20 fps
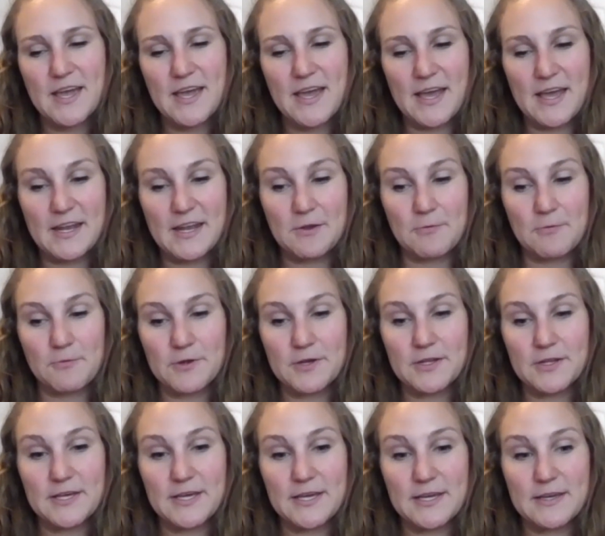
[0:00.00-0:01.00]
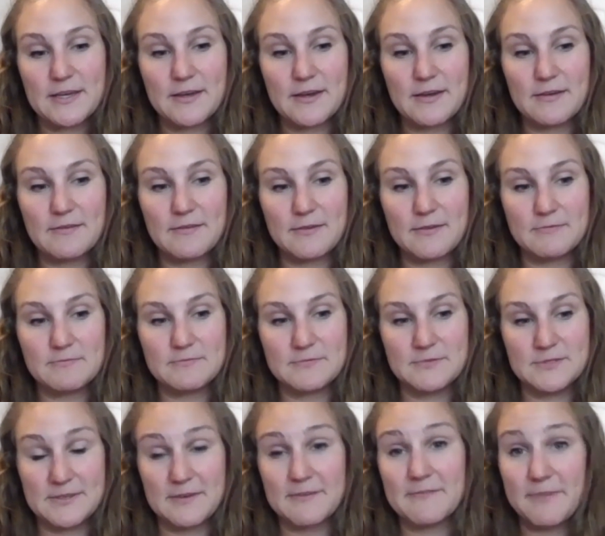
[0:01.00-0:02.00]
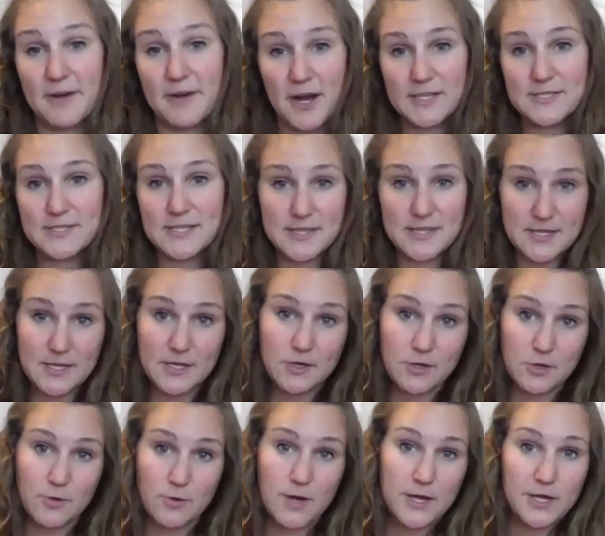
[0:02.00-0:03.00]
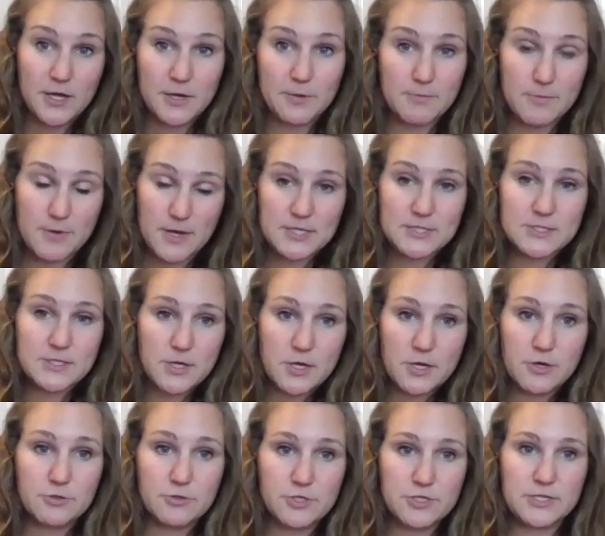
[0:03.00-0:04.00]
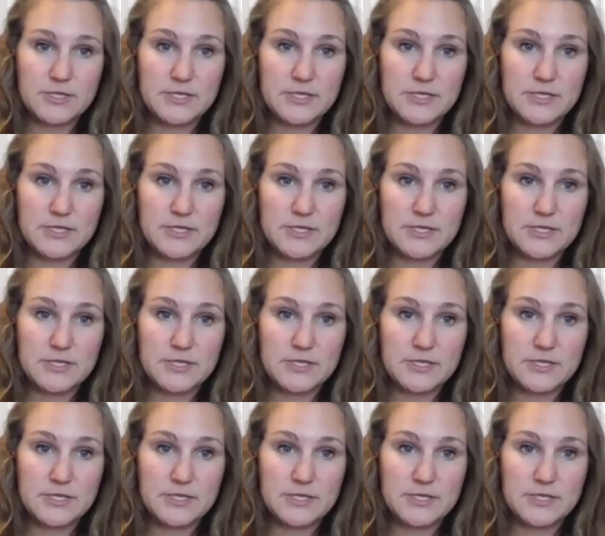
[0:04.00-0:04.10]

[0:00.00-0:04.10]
And it really defines, I think, who I am as a coach,